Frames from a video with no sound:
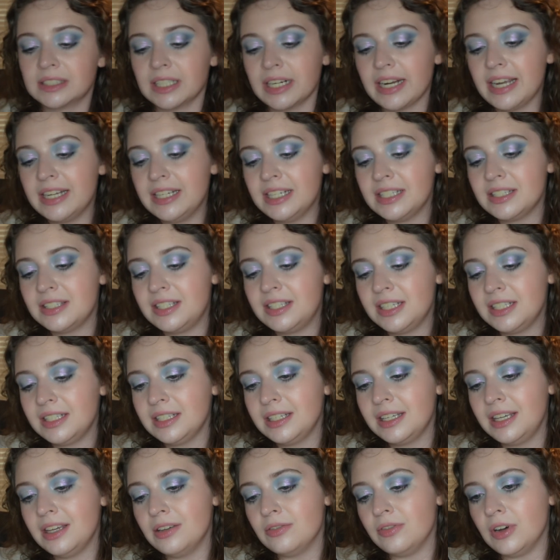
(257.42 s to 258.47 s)
And it
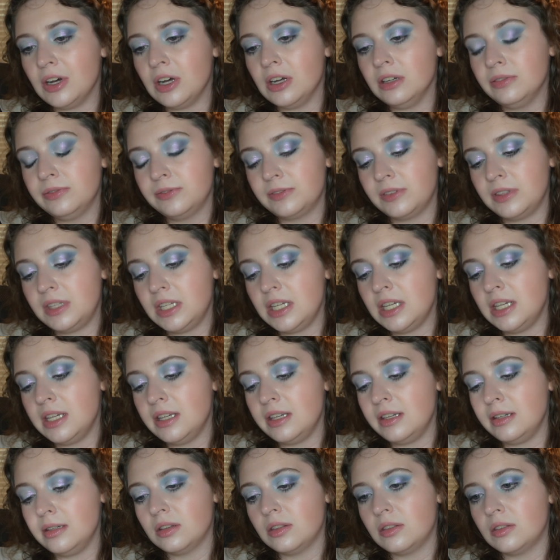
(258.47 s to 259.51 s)
didn't give off
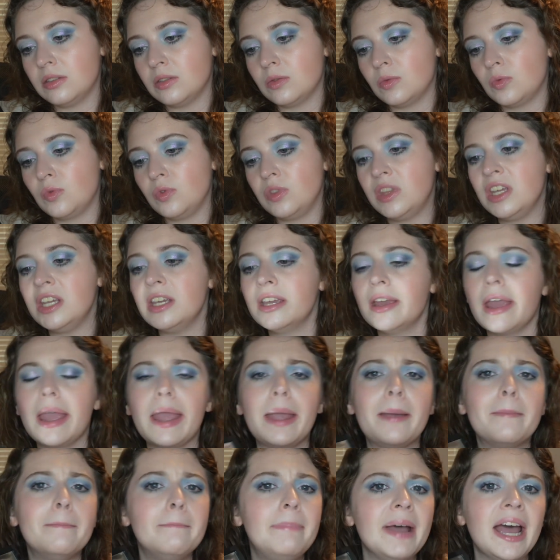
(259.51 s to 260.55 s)
the
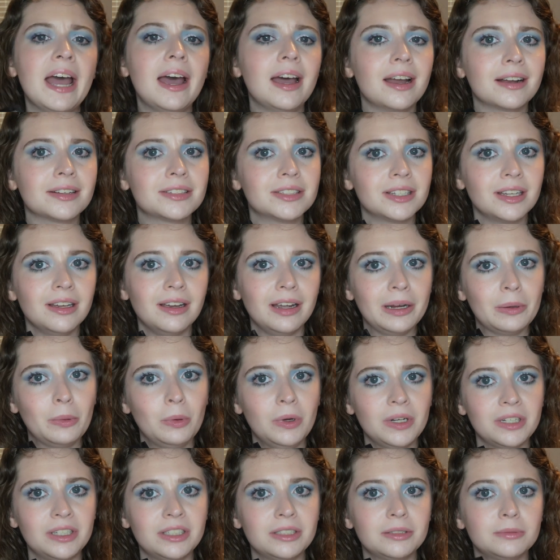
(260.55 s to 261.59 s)
impact I
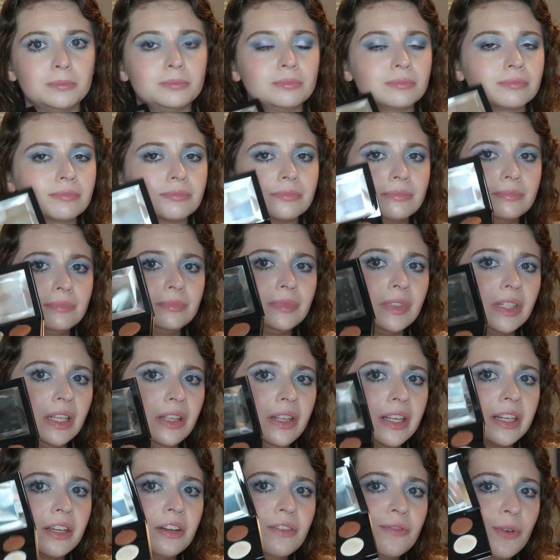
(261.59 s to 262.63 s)
wanted.
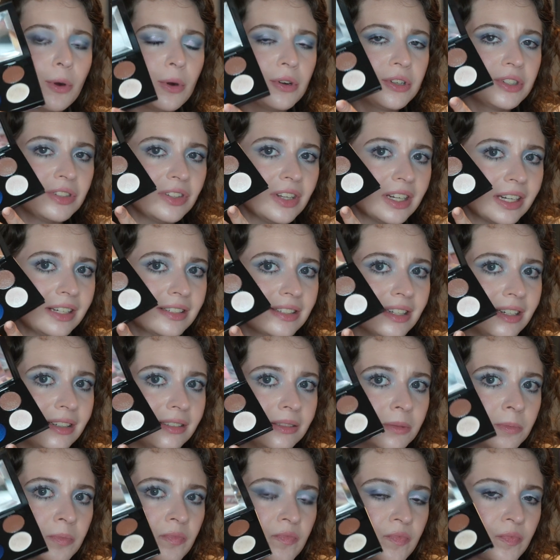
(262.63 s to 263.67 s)
Like, of course, like I
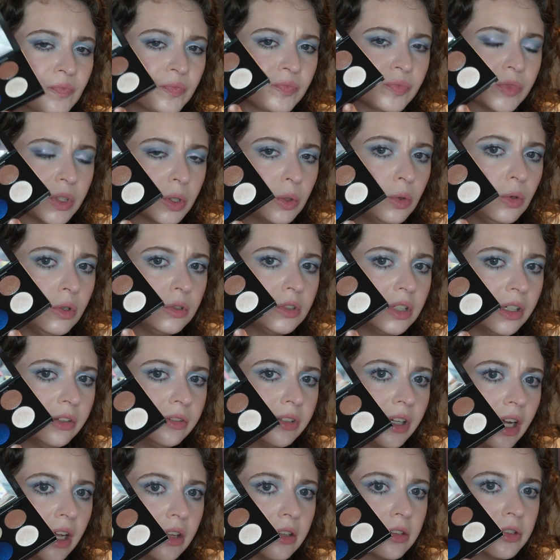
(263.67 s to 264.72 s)
said, cool tone
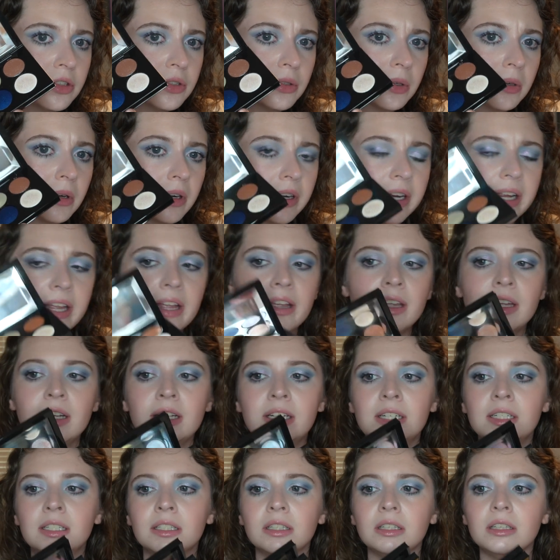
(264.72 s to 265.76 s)
color story,
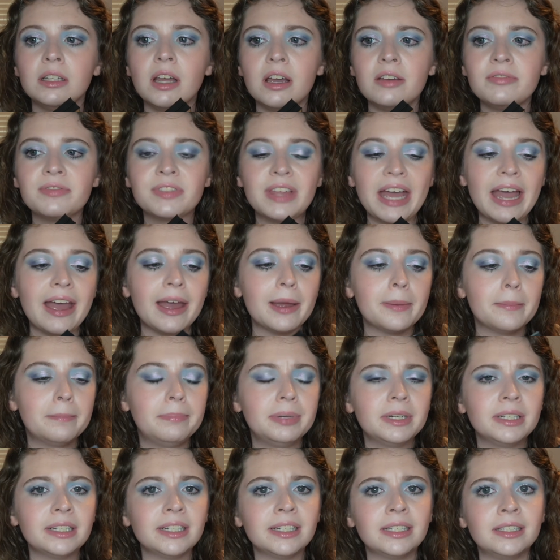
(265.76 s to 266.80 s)
love that,
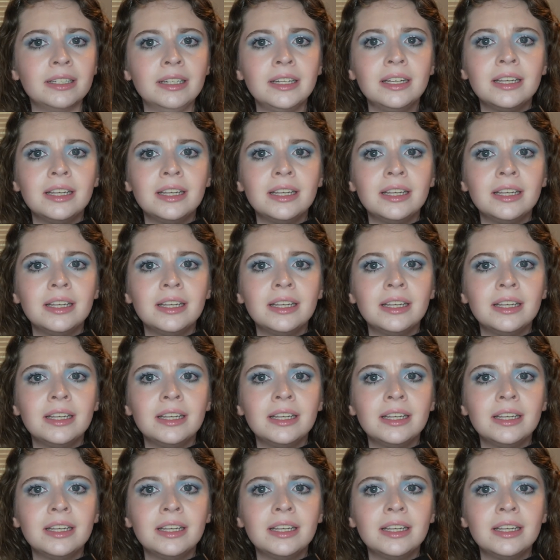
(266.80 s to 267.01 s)
but